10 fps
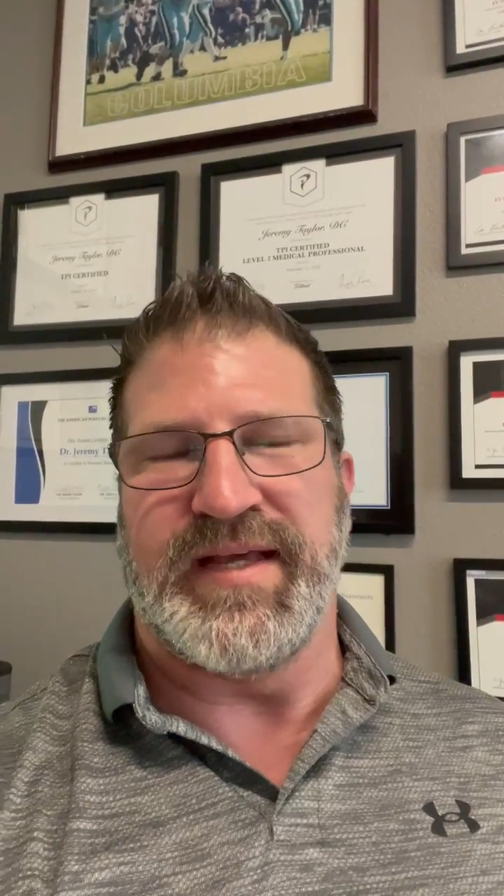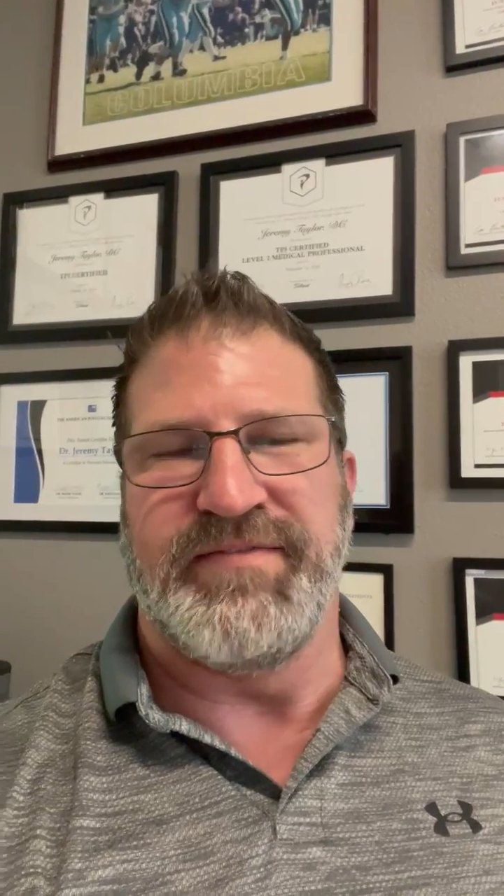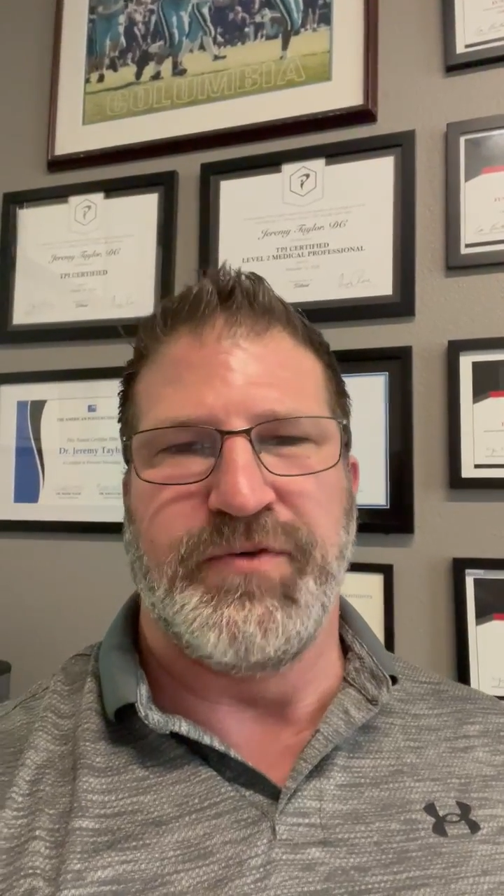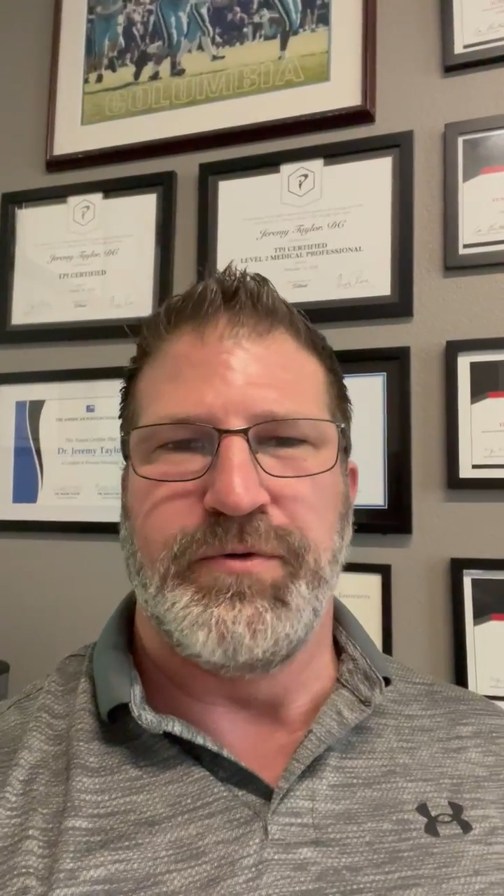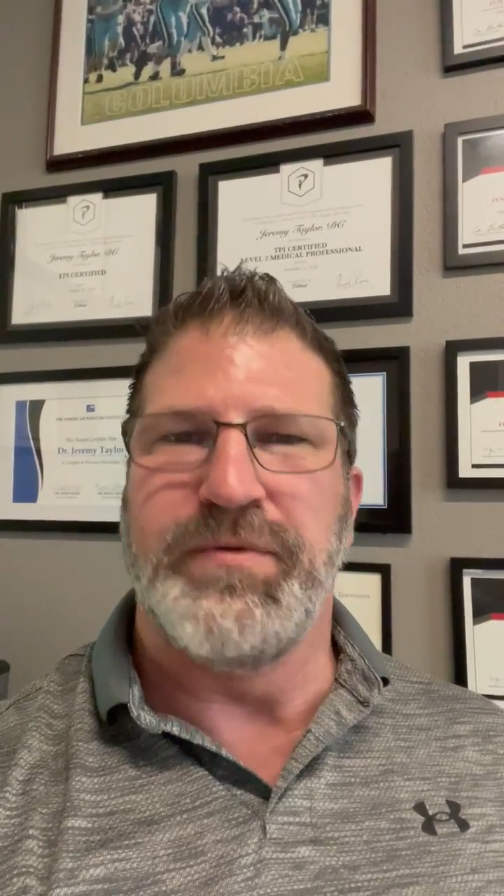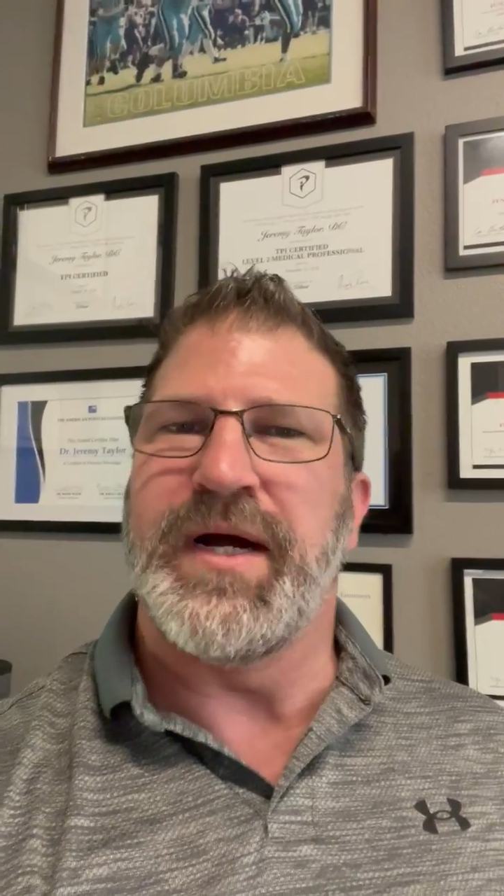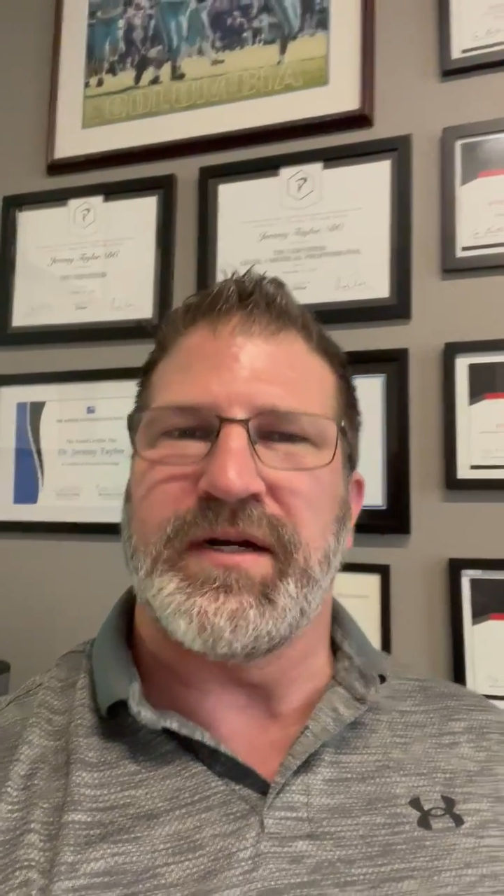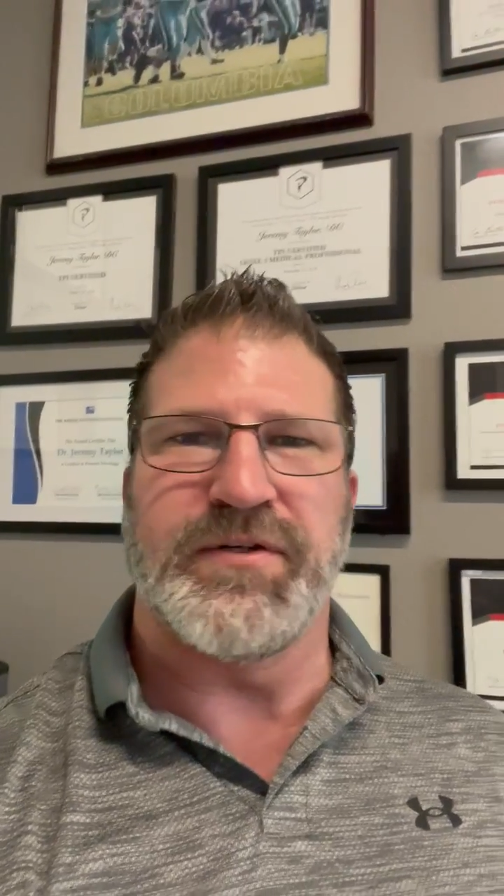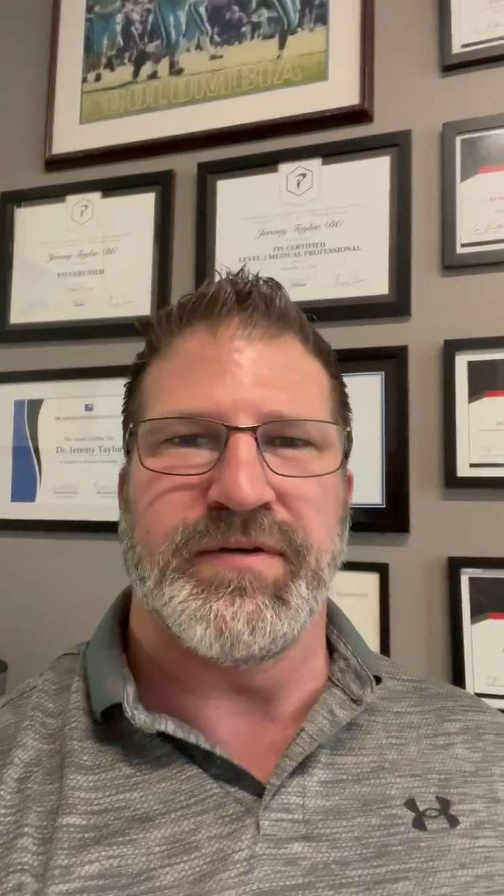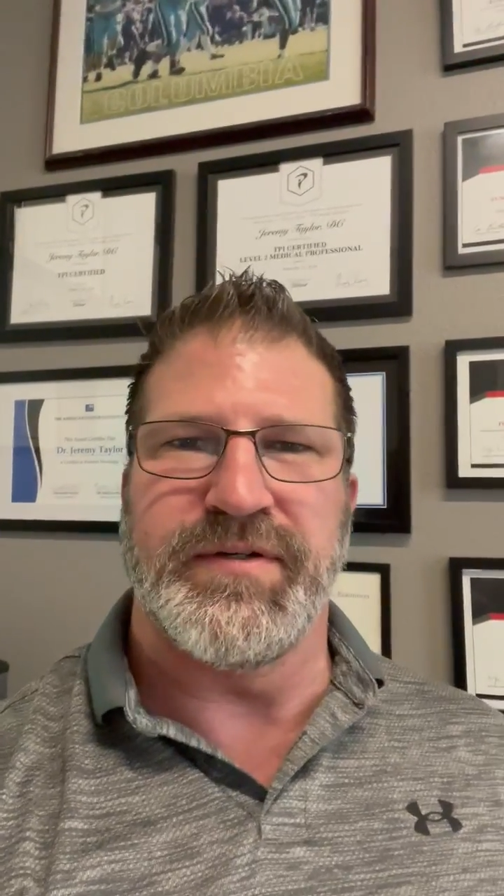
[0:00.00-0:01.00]
voodoo
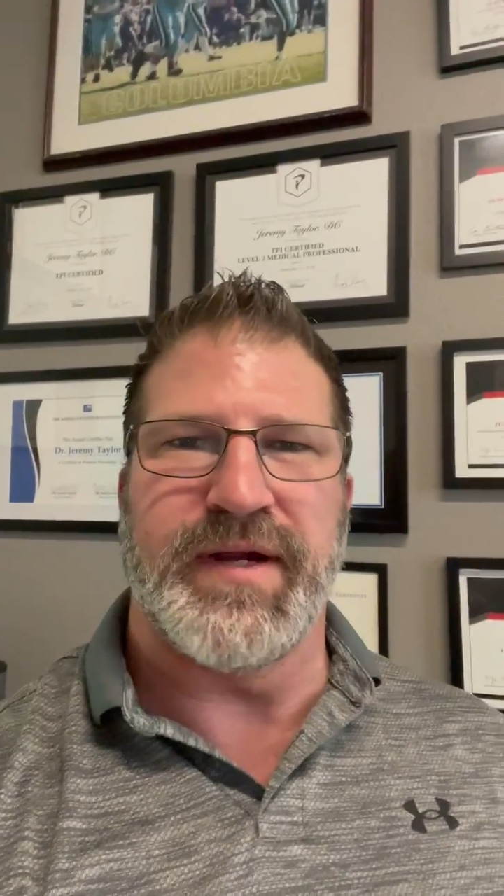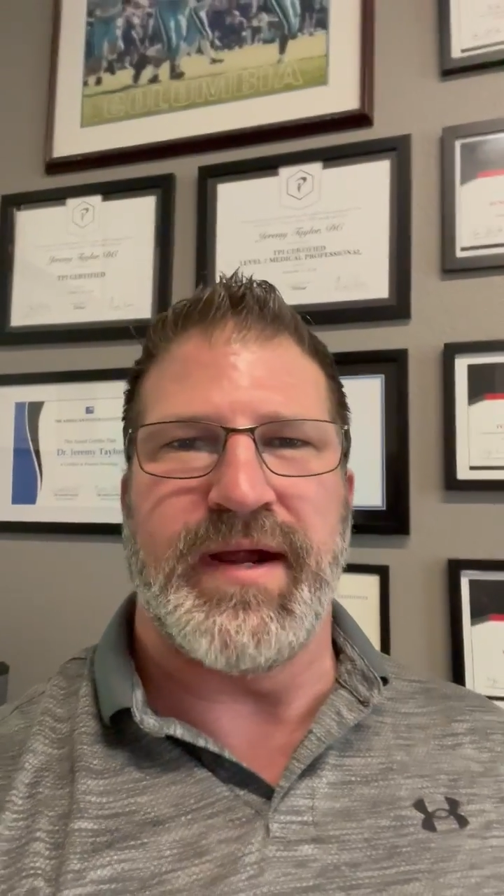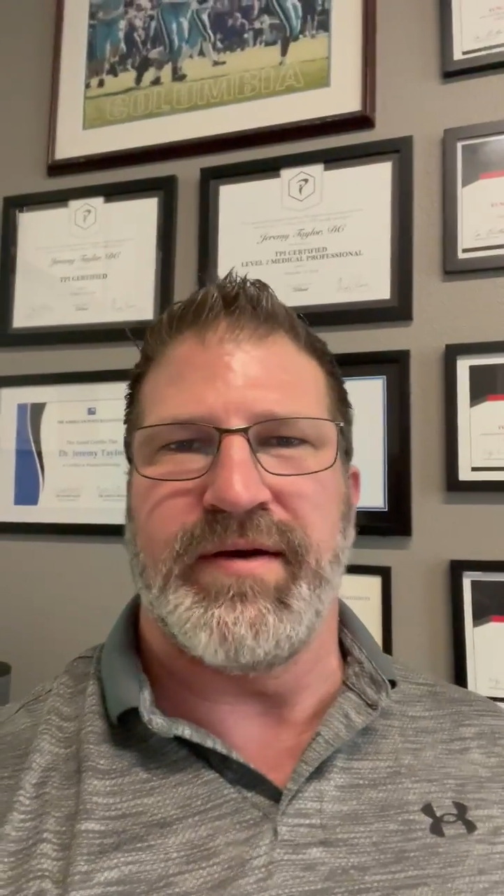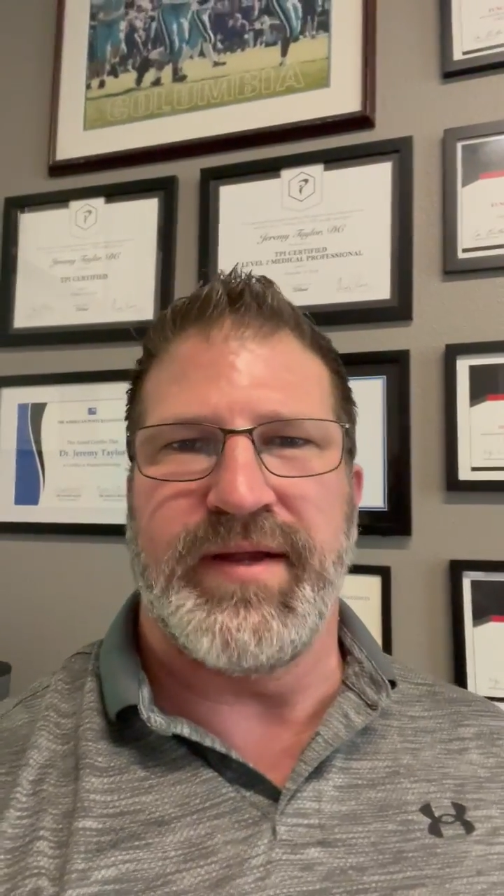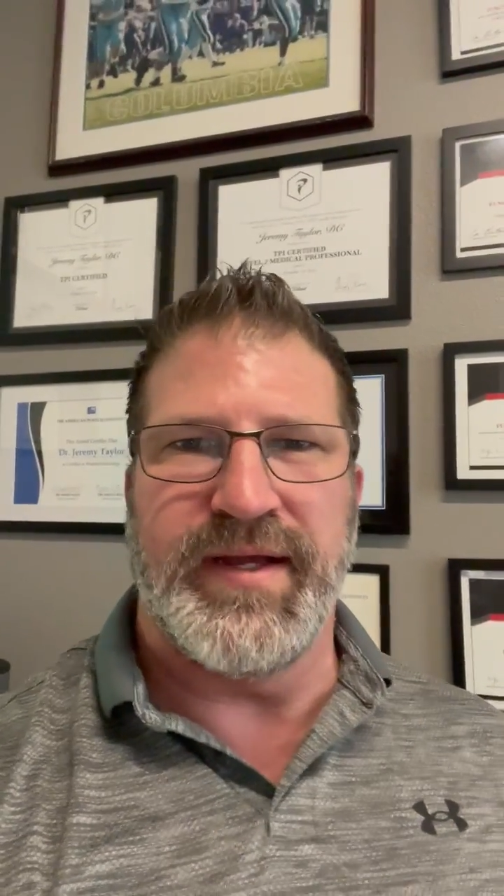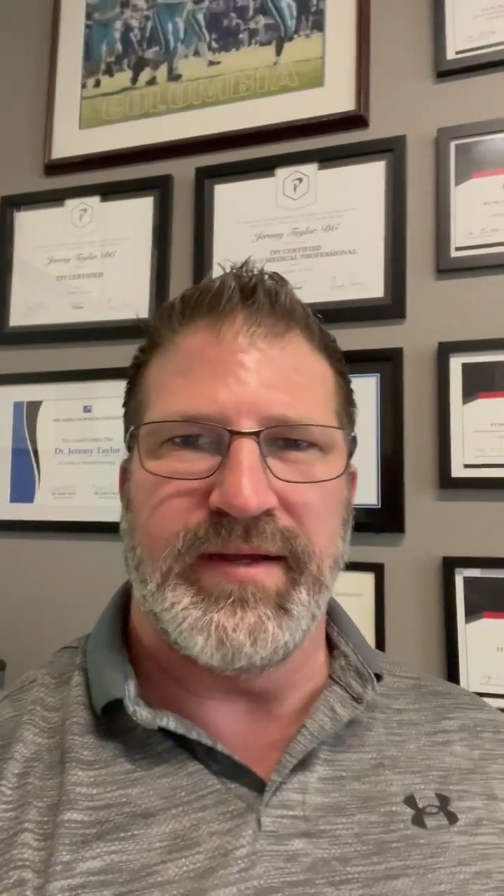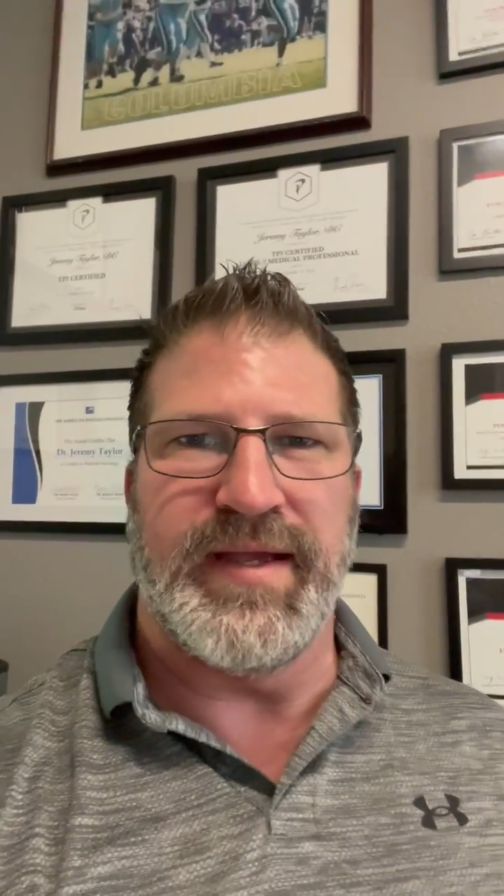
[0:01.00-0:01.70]
doctor in your area